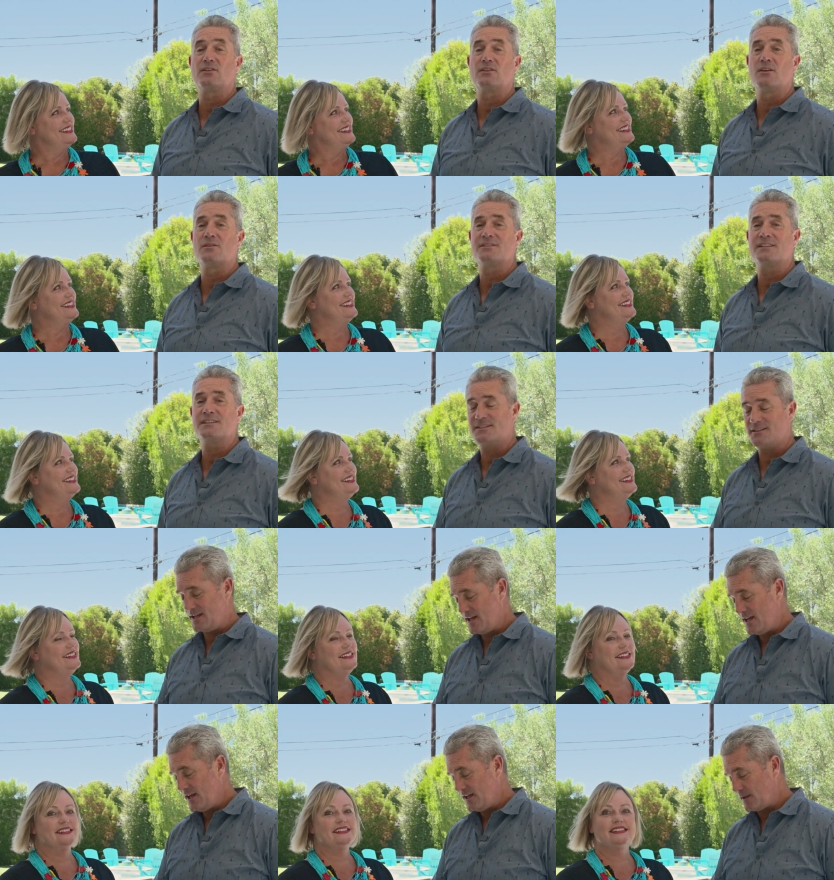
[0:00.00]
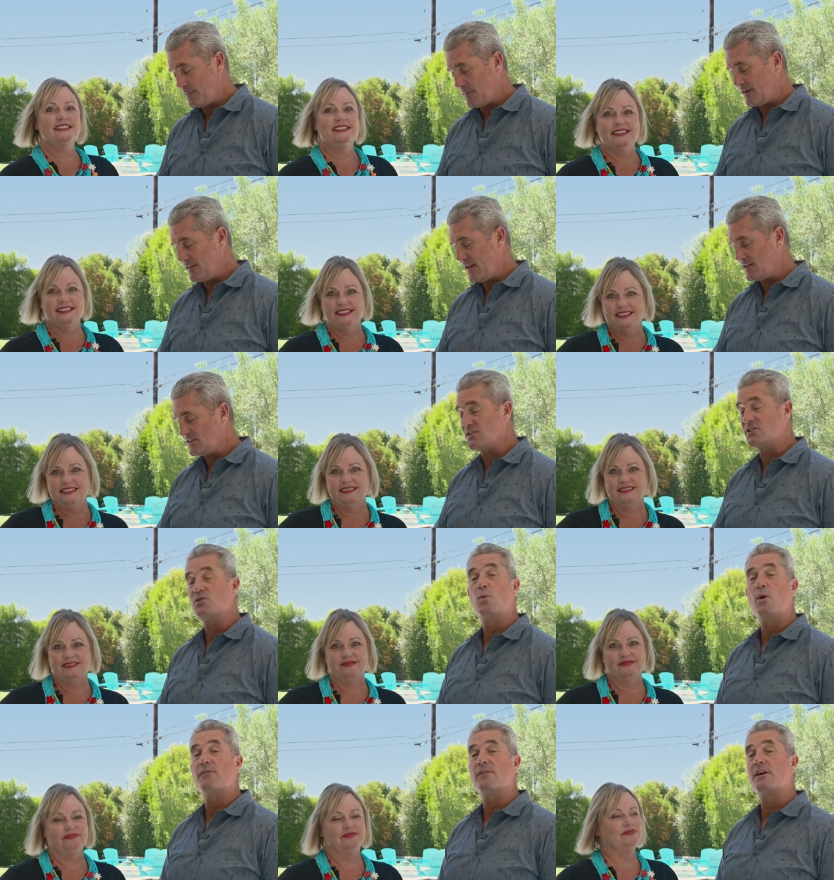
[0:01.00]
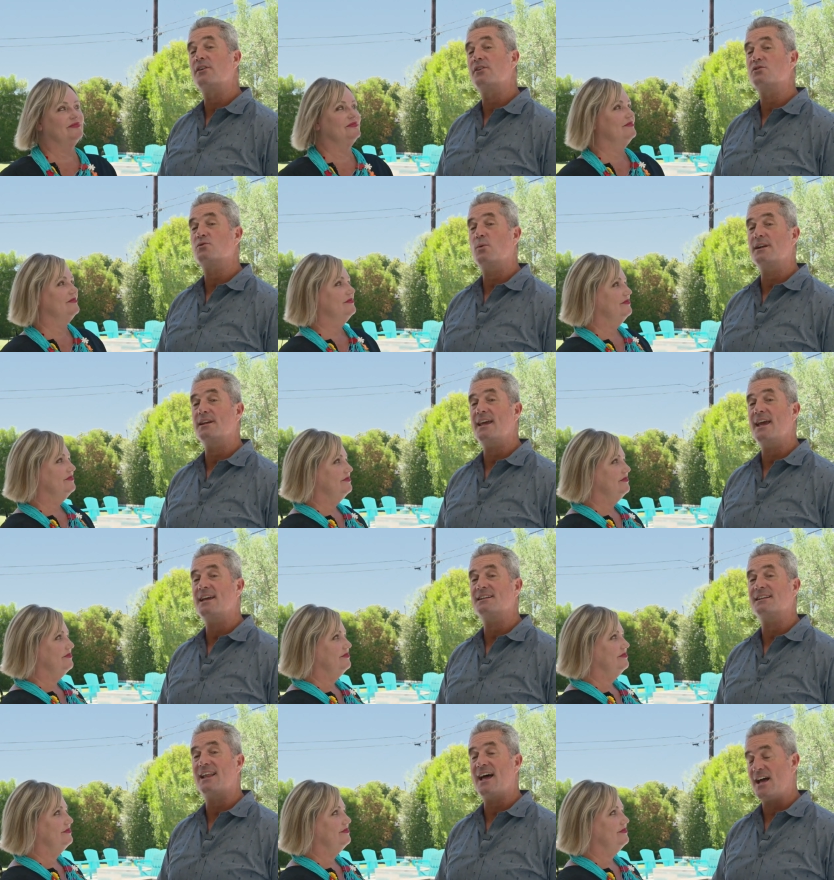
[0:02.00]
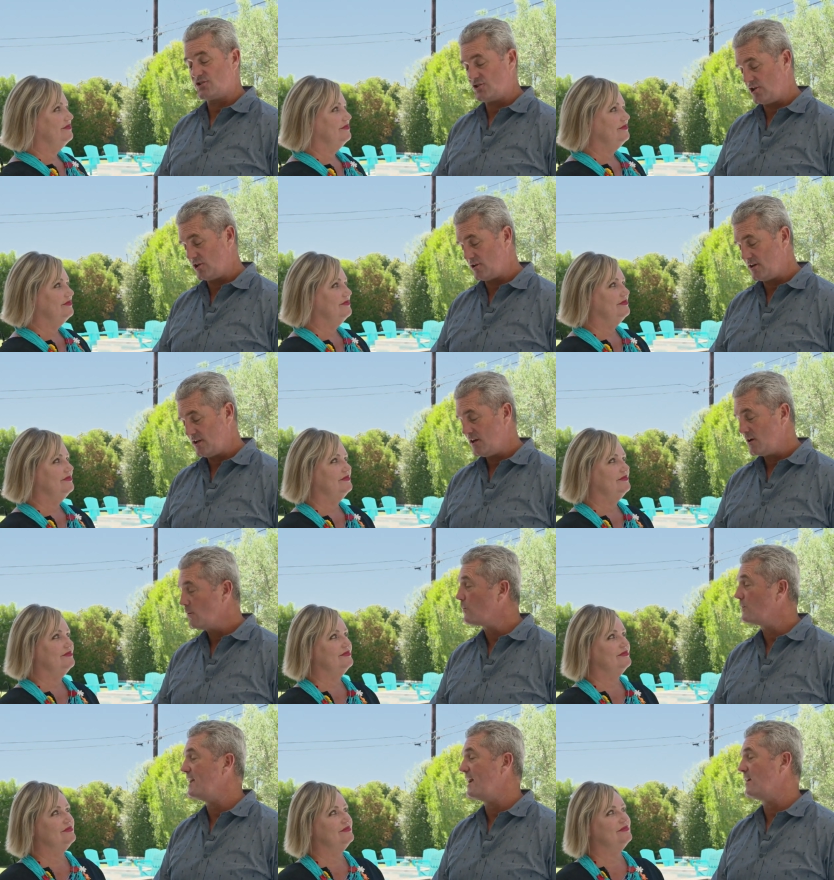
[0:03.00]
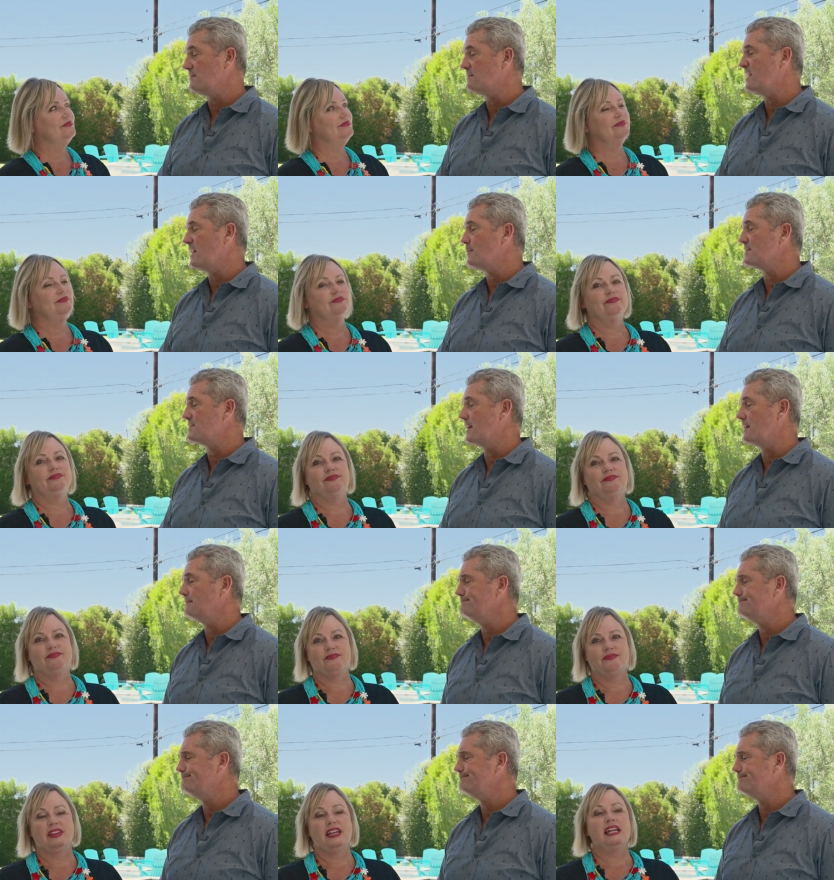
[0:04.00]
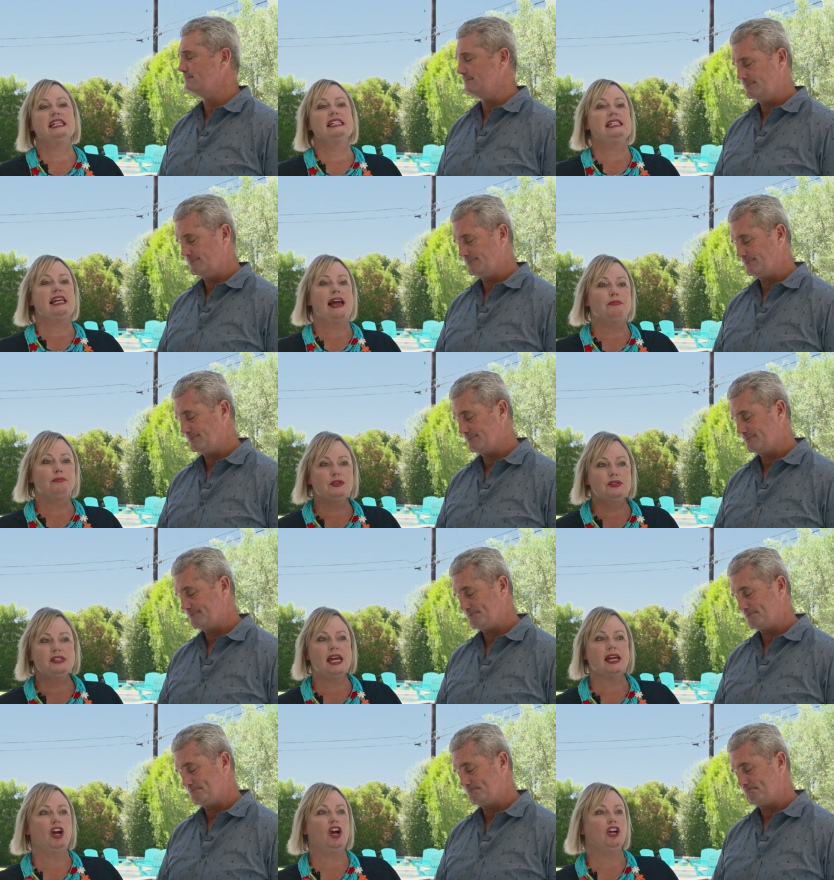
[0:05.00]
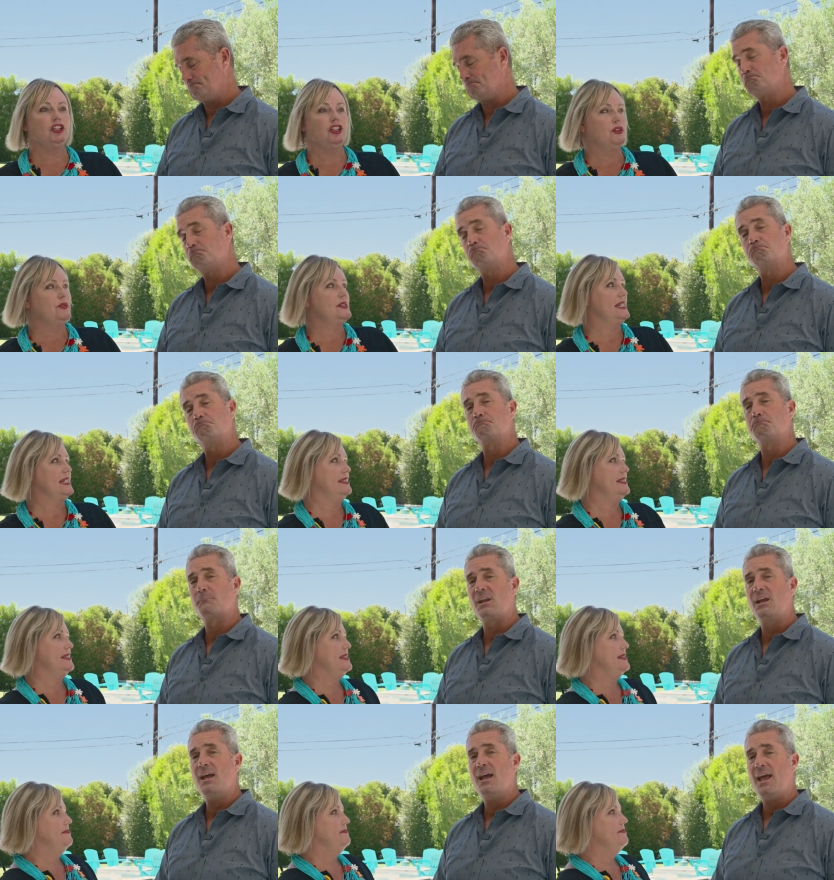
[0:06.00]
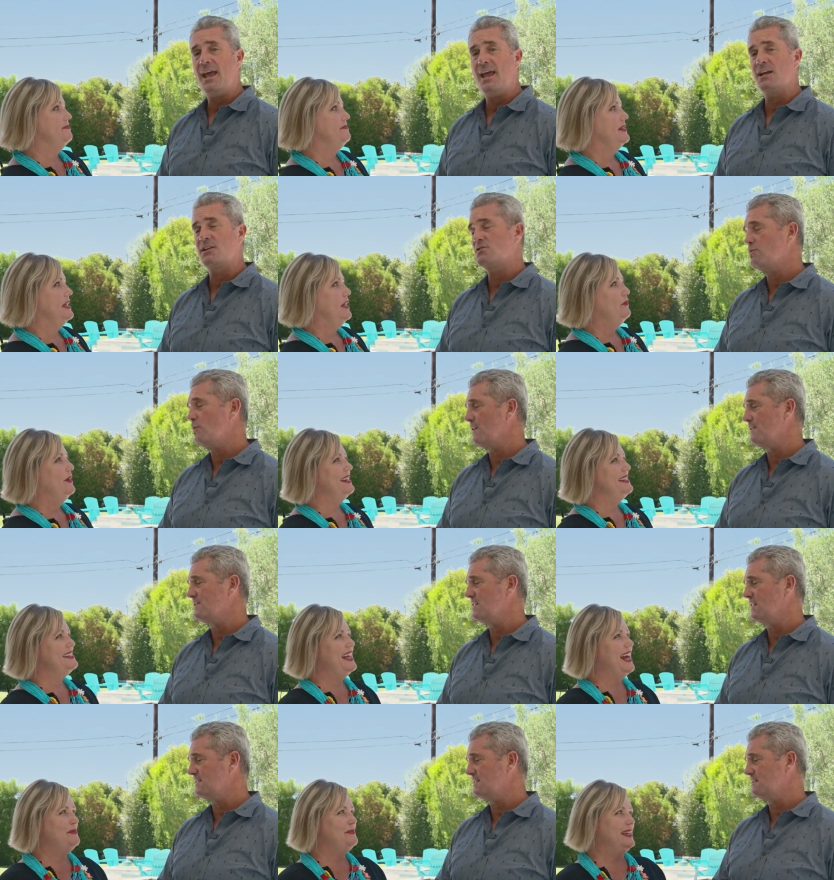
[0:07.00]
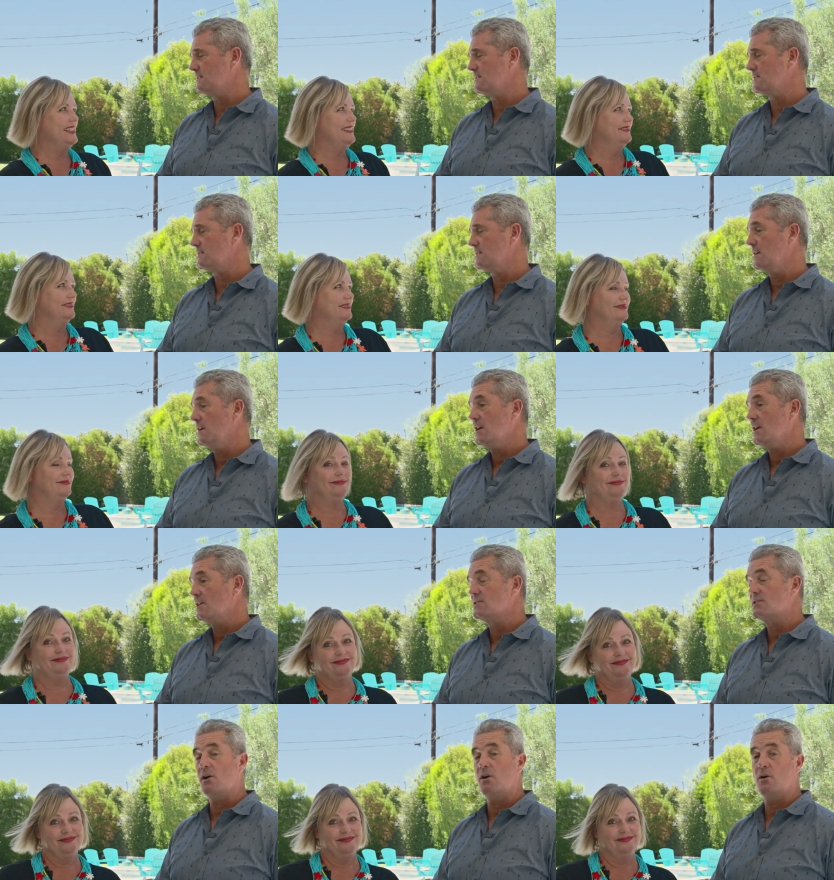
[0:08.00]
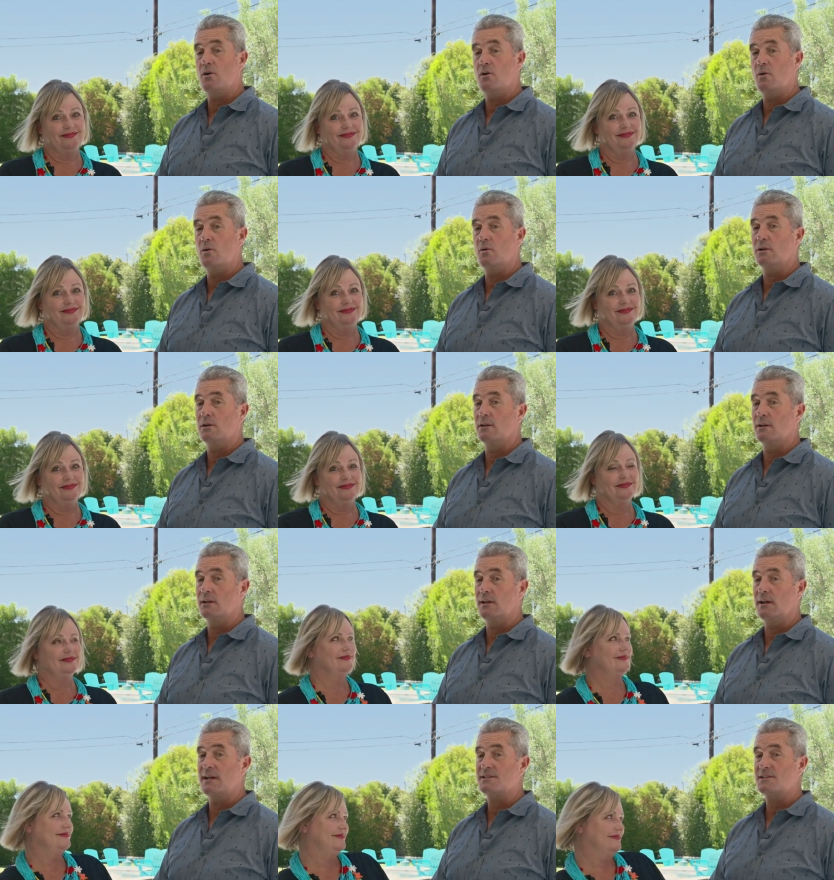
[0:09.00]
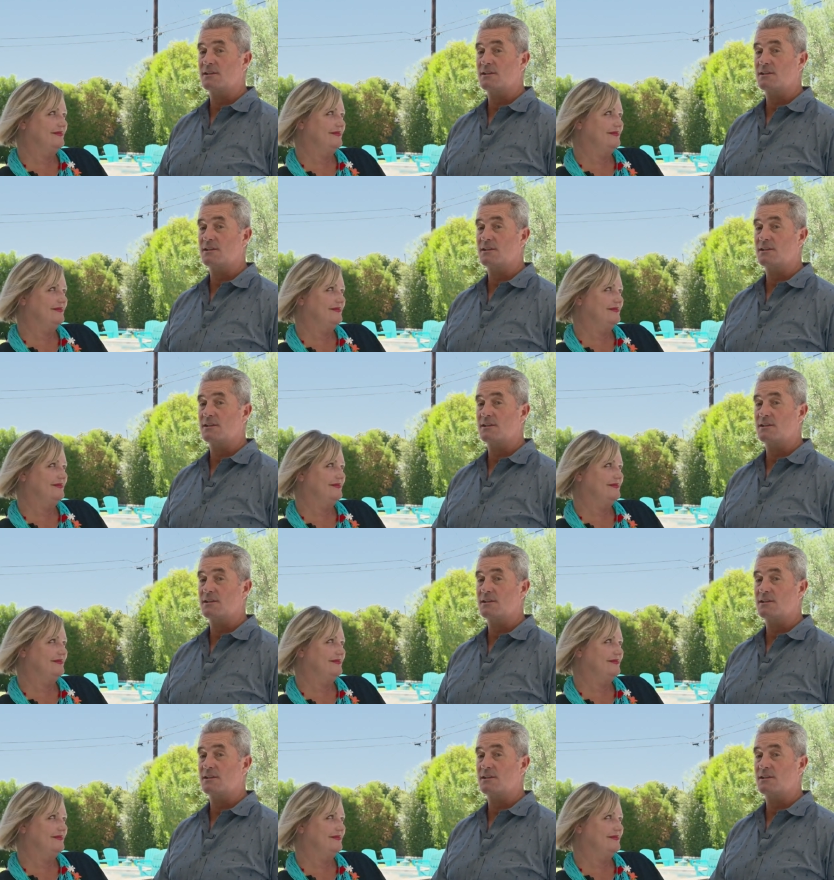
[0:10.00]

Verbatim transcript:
Speaker 1: closings. Compare that to 1,228 last year. We're down 10%.
Speaker 2: 10% on closings.
Speaker 1: And what does that mean? So less